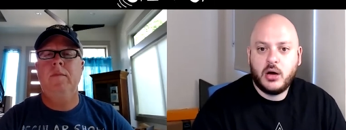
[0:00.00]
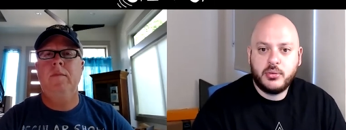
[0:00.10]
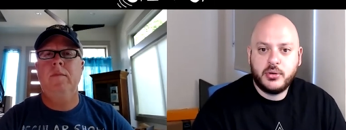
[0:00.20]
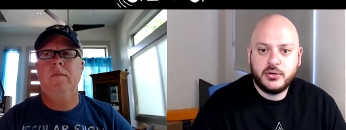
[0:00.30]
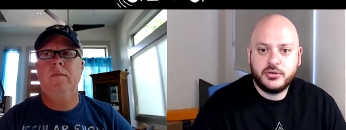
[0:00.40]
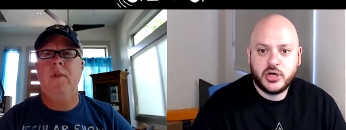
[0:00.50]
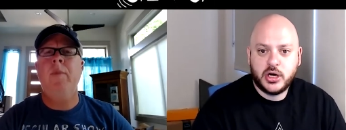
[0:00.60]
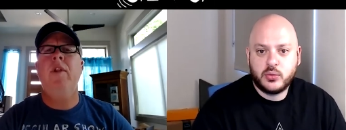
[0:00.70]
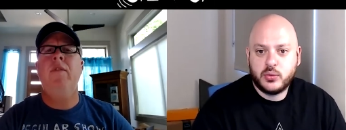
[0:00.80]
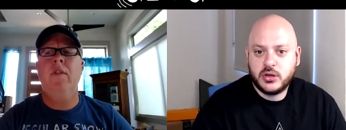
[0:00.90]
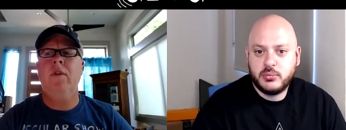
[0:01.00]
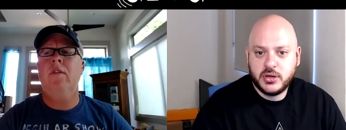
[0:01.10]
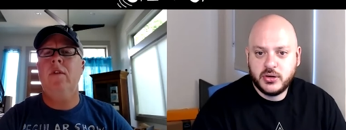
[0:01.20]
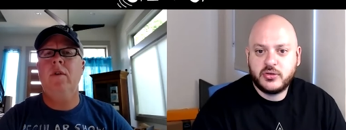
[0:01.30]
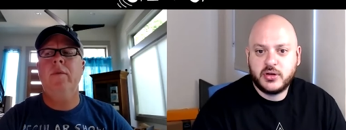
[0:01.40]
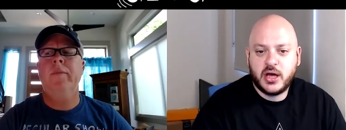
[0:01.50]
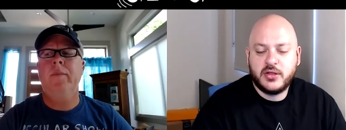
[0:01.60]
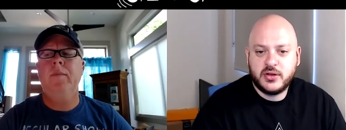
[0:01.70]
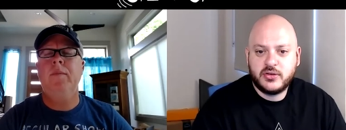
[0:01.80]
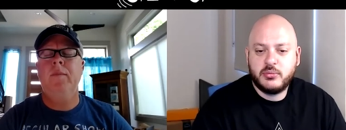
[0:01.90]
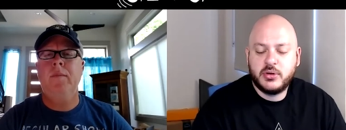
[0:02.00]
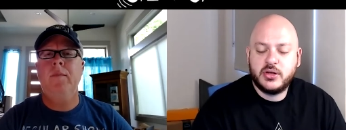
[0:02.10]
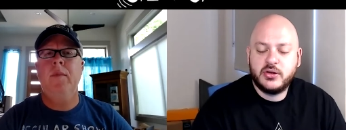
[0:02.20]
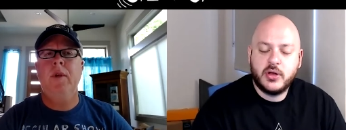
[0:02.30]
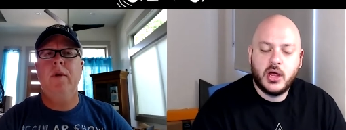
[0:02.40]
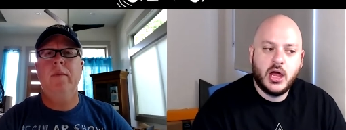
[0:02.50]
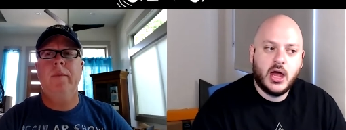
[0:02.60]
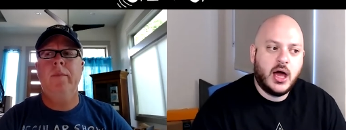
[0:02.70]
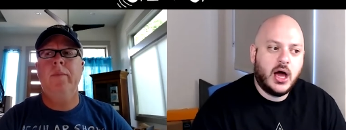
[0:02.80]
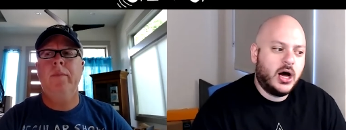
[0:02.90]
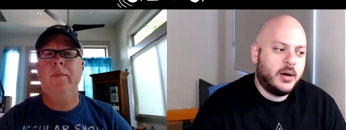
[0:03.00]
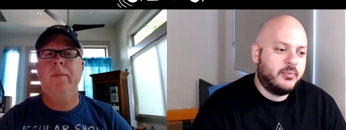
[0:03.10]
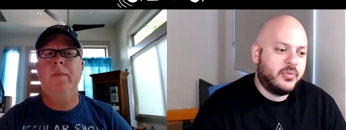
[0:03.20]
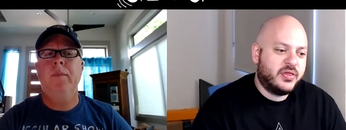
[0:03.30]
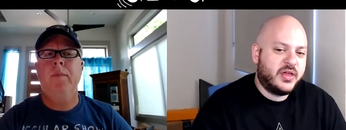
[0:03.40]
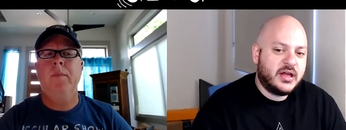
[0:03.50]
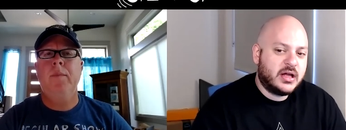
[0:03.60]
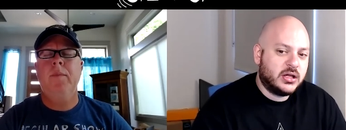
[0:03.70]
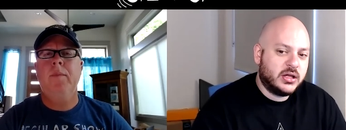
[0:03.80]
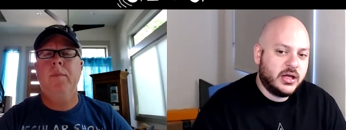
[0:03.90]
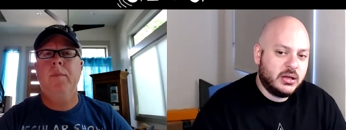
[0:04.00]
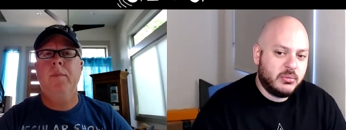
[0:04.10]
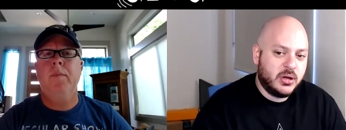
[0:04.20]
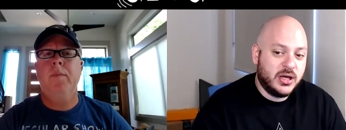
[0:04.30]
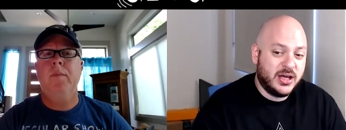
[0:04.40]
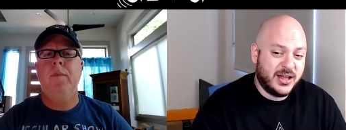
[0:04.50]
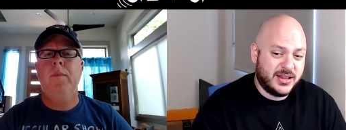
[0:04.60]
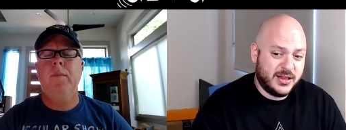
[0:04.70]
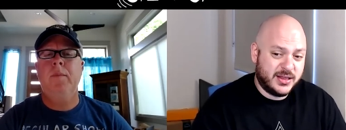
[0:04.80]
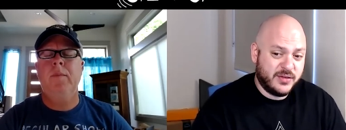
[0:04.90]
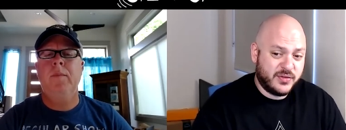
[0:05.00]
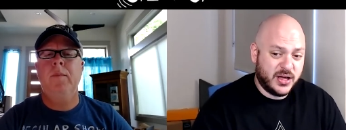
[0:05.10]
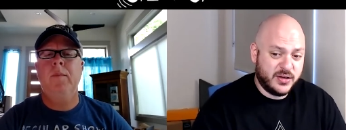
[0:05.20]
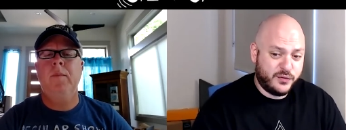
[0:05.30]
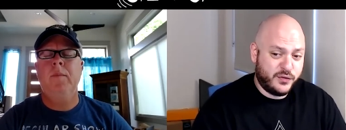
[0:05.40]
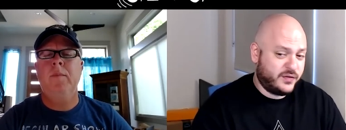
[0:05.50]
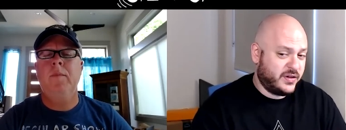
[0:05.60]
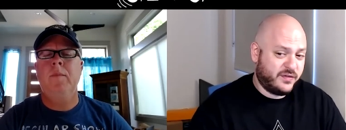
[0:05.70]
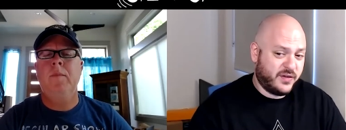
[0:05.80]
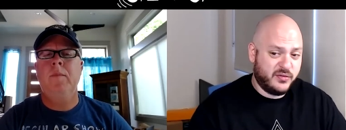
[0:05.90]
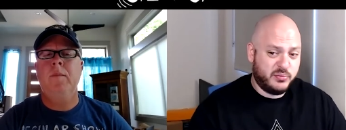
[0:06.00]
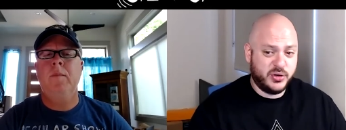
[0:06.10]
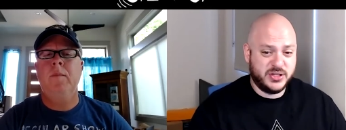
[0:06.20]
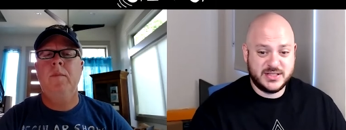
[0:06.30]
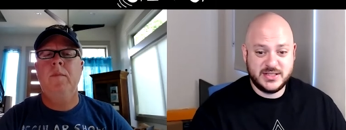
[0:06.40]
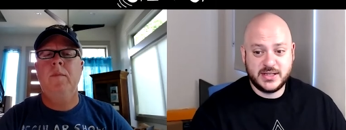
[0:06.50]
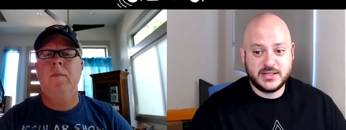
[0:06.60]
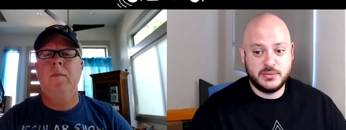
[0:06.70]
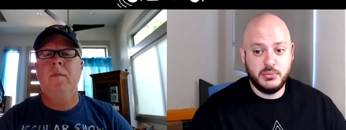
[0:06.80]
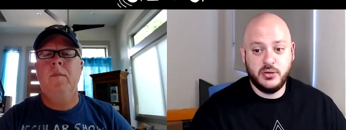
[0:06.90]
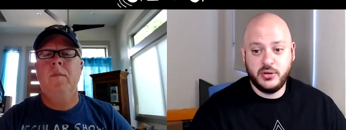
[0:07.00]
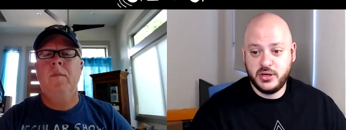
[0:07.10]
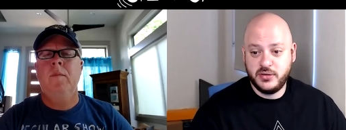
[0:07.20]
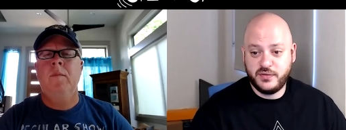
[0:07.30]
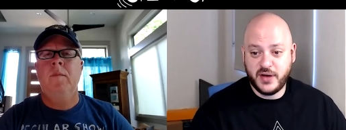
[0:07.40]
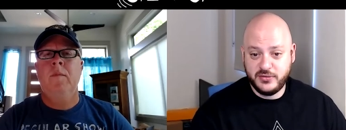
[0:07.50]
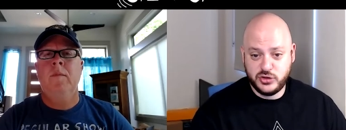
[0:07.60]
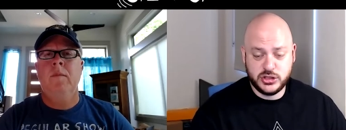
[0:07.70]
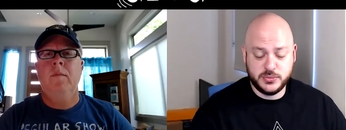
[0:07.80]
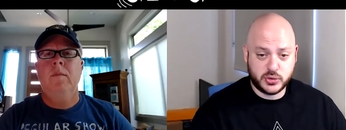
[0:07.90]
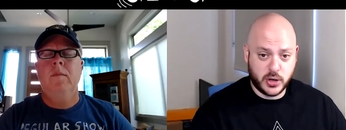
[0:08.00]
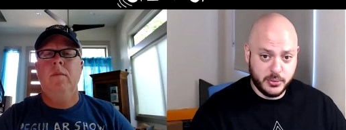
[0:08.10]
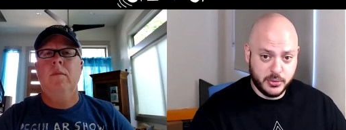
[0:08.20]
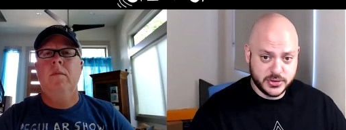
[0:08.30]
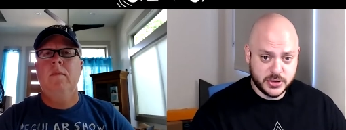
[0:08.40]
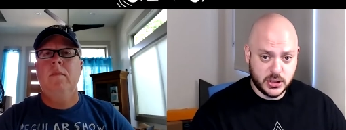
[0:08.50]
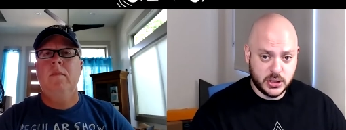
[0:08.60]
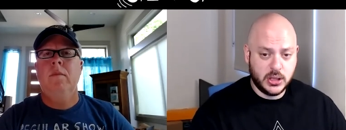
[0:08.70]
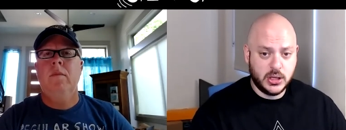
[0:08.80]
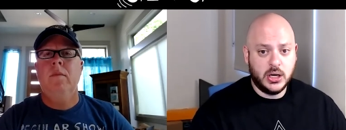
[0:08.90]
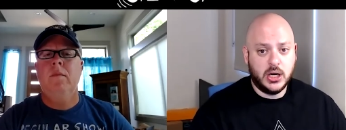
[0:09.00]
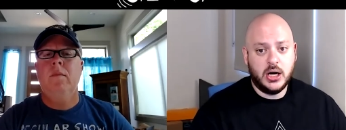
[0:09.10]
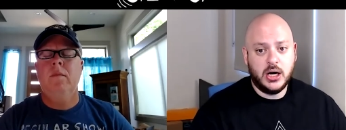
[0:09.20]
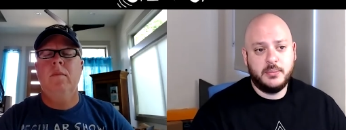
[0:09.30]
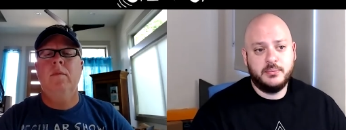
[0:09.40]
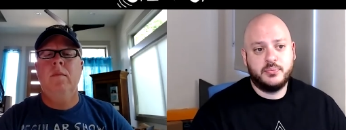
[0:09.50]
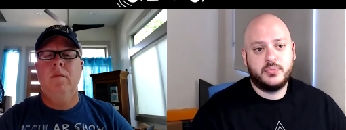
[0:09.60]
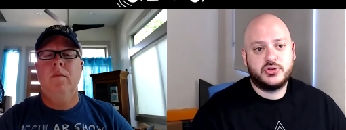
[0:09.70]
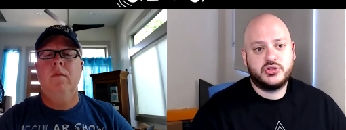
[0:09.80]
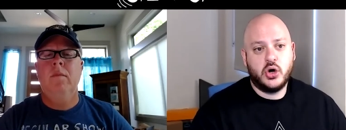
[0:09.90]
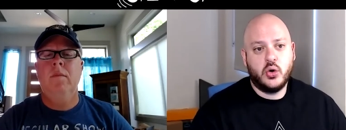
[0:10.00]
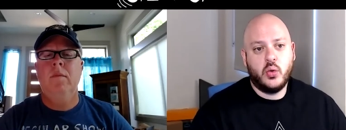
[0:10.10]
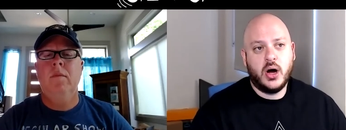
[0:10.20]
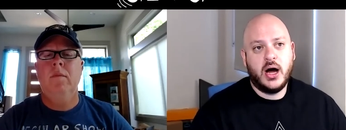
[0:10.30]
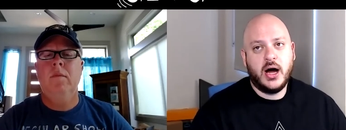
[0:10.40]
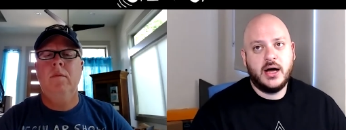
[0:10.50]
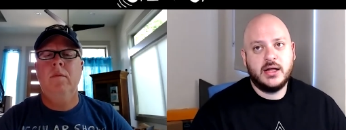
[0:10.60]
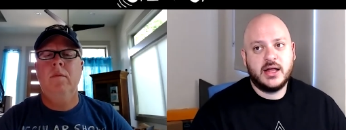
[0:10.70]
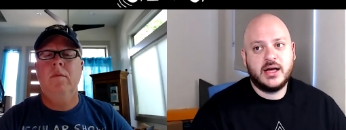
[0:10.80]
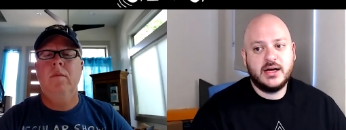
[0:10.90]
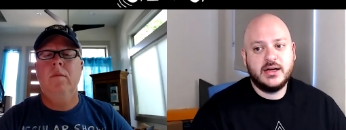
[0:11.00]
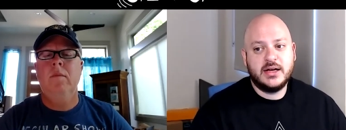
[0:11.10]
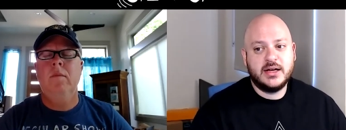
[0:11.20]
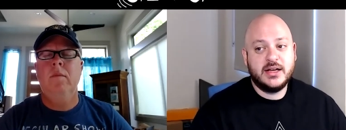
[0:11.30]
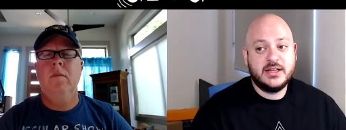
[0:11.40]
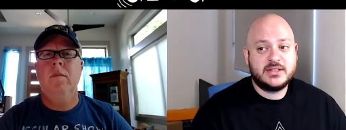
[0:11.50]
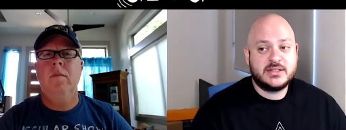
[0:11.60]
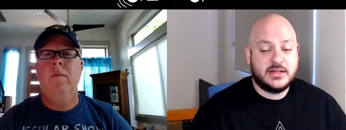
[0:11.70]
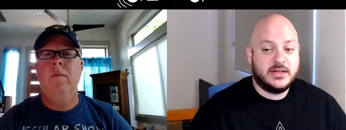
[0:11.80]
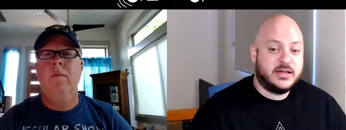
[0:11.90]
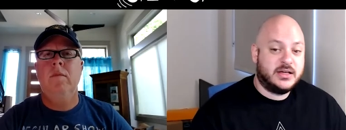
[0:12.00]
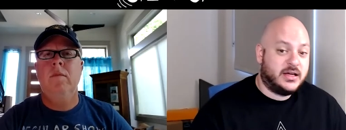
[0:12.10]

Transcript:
Speaker 1: operator in China, one too. of the biggest. Yeah, I think it's the biggest. Um, they claim that they've got 55.6 million 5G subscribers Mm-hmm. Um, so it's